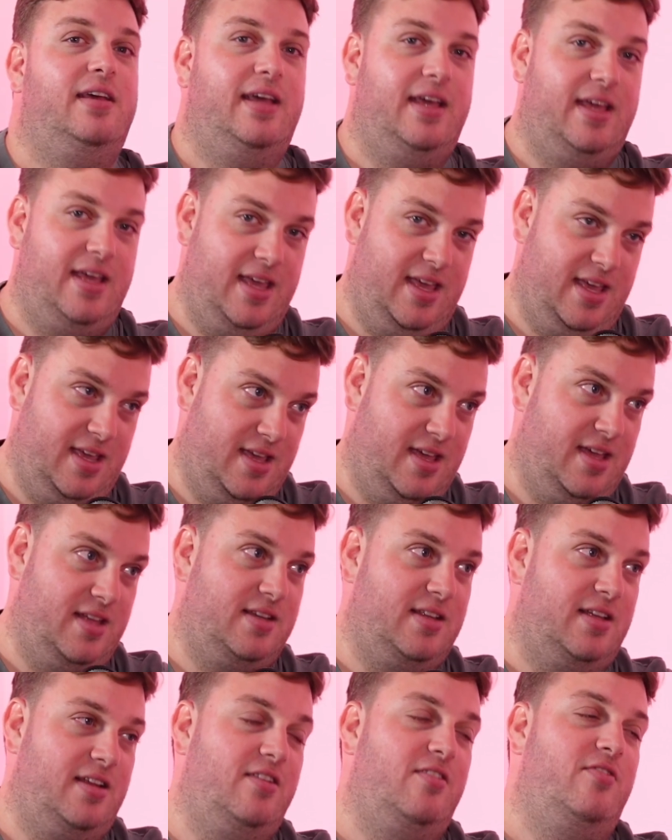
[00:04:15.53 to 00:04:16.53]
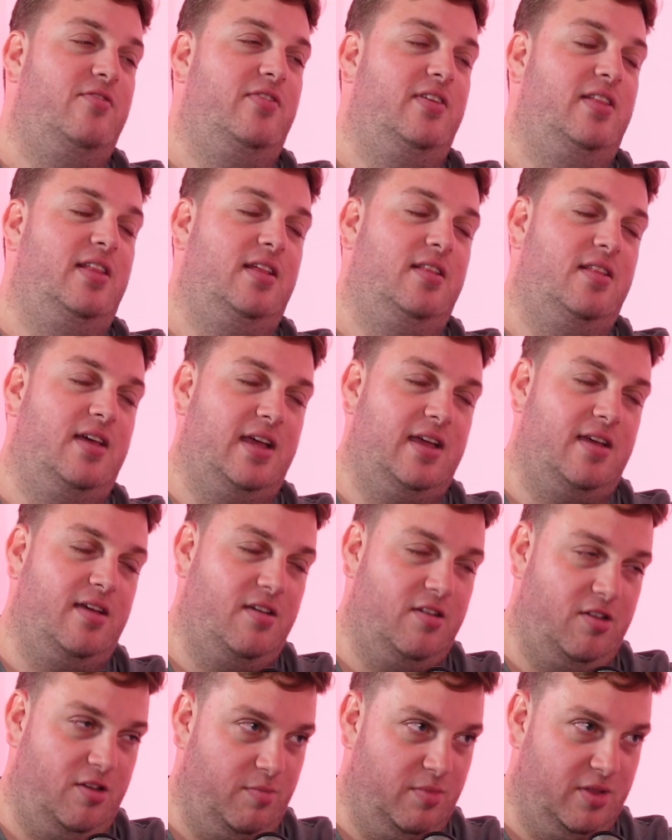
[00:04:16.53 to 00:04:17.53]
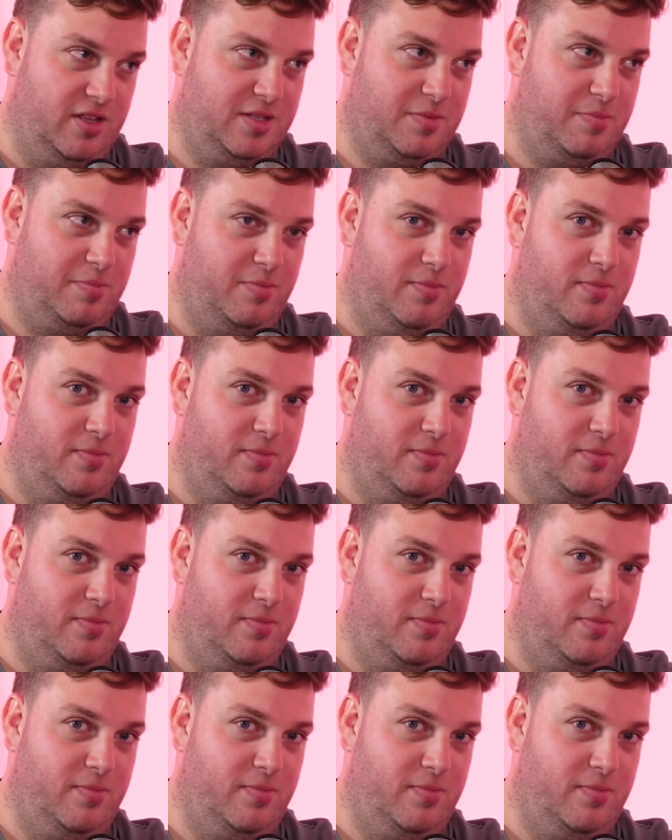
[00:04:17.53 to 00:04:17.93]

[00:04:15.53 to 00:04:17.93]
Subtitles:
a haircut and not feeling like a homeless